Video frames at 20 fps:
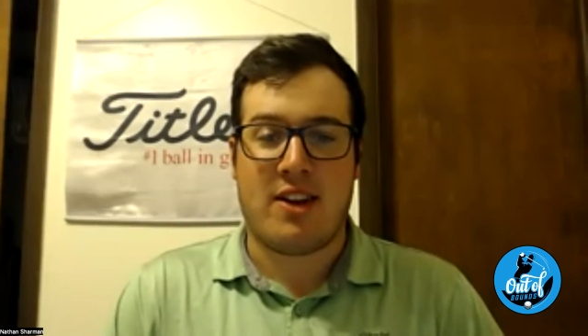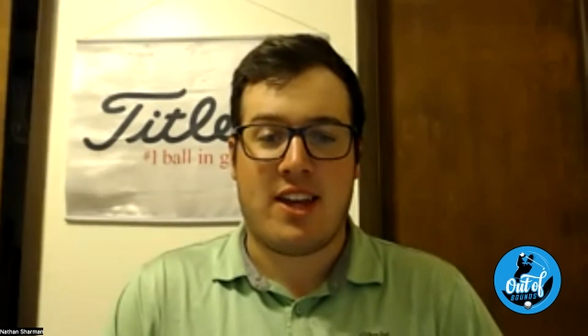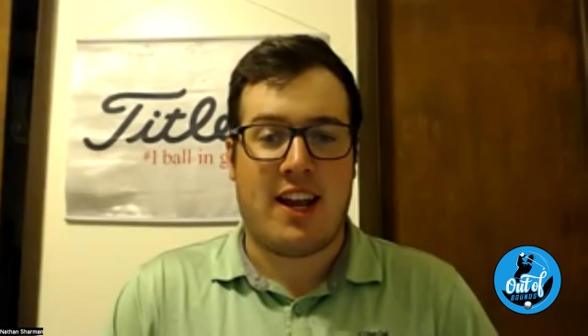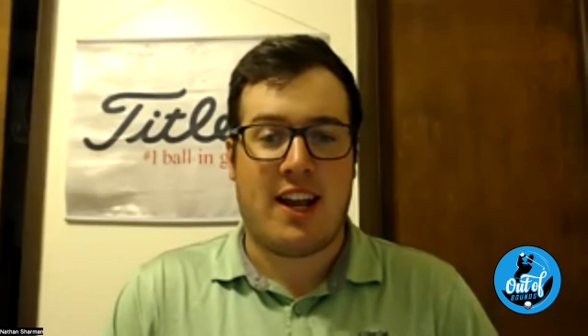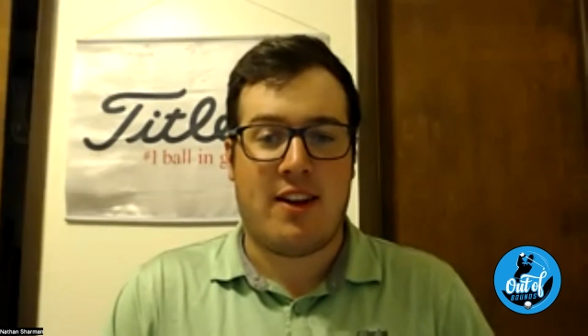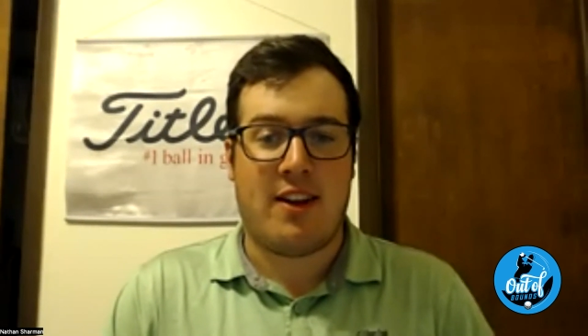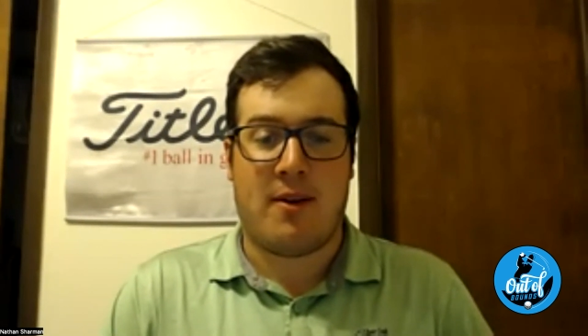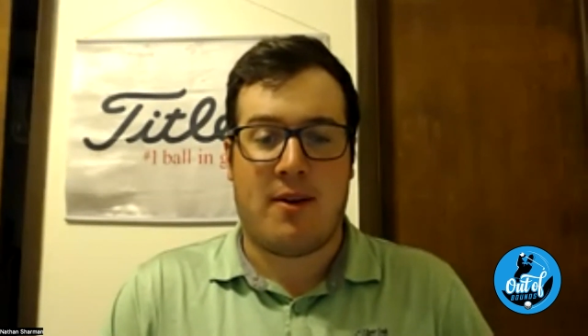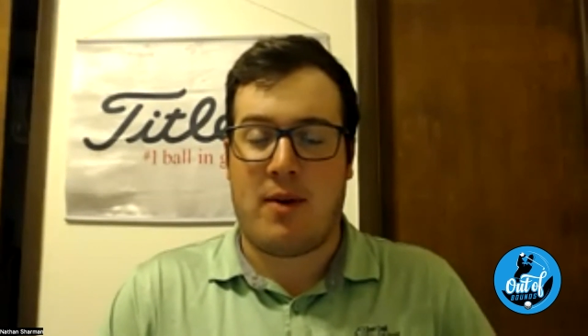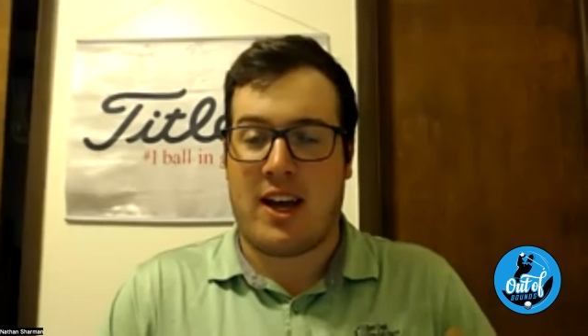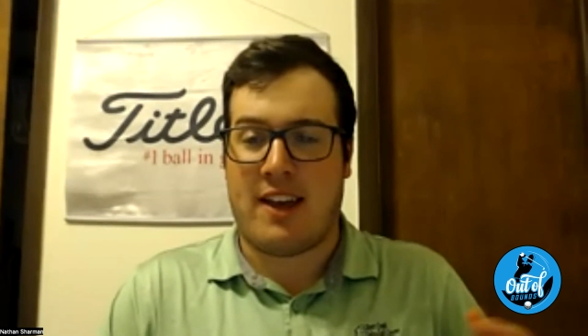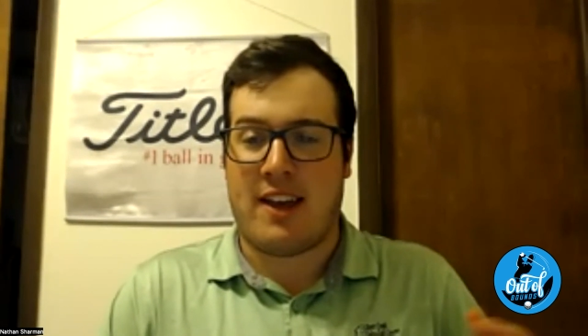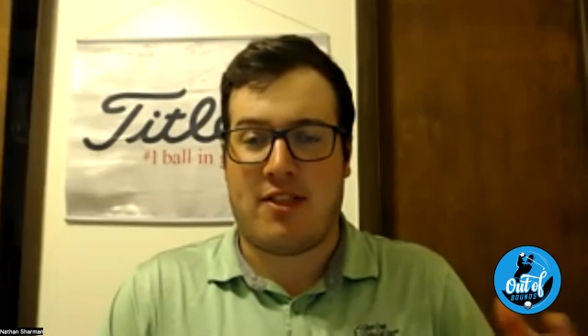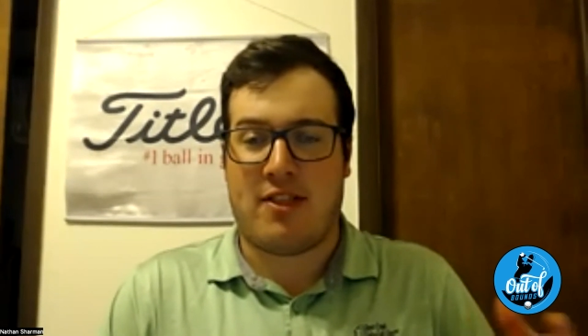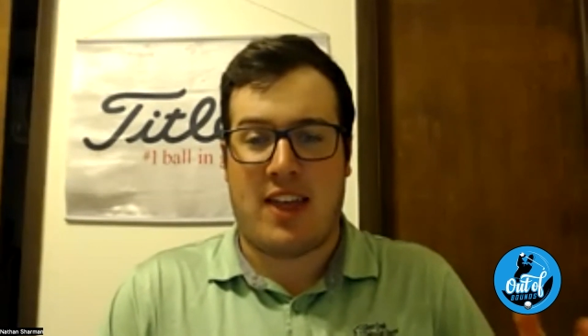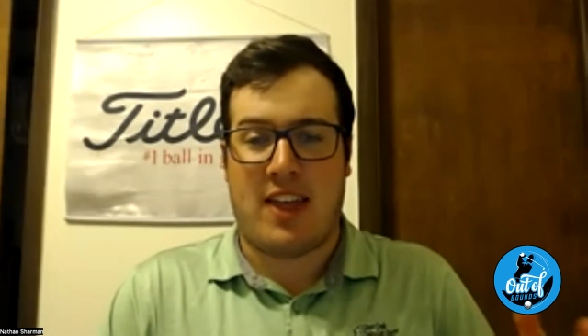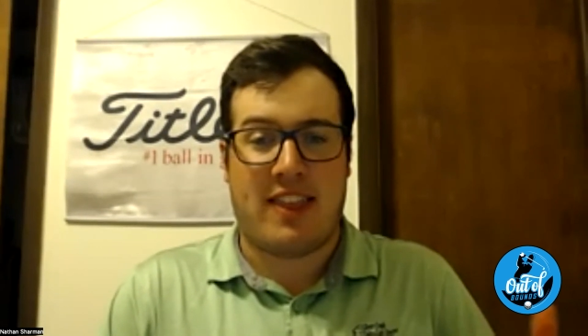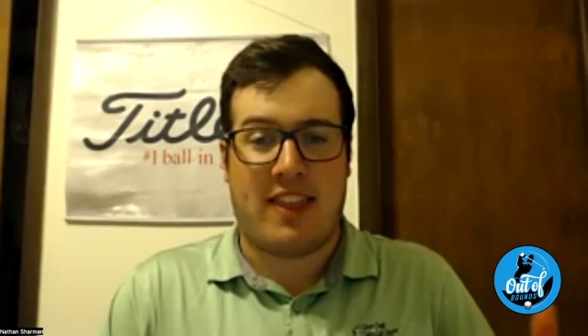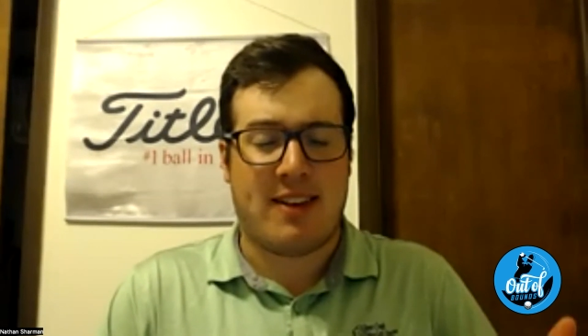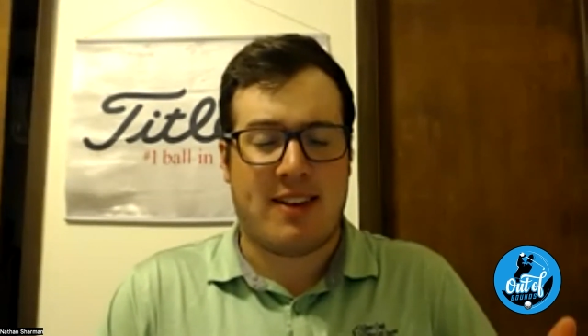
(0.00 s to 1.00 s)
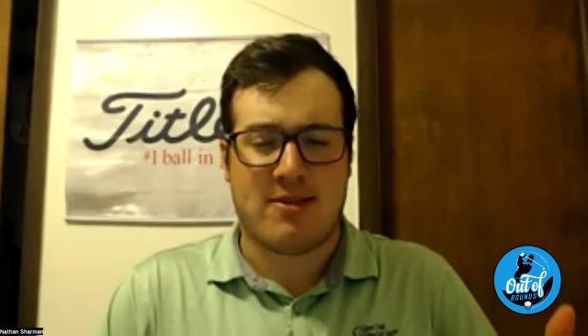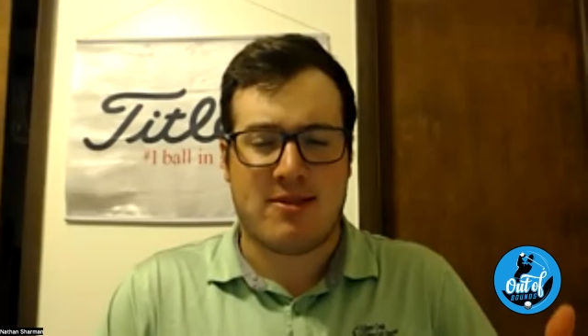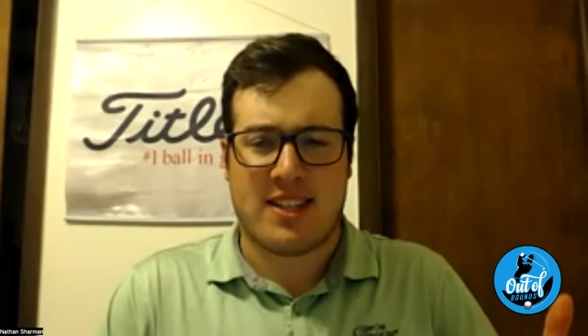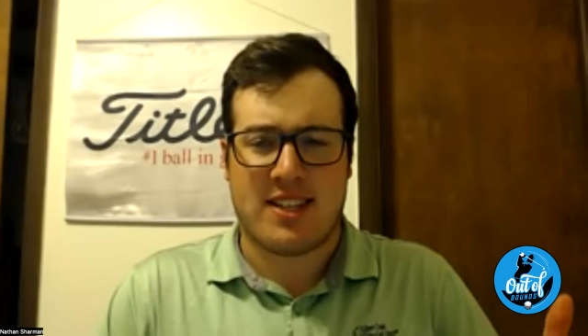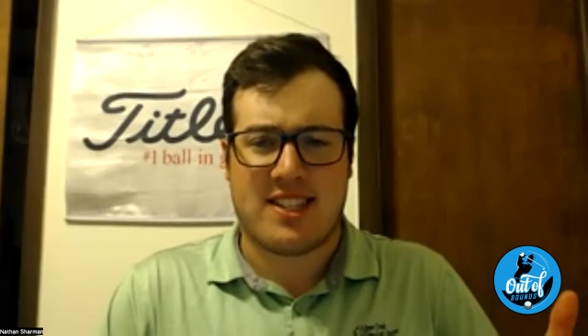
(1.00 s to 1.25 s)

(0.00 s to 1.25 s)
He had I think it was a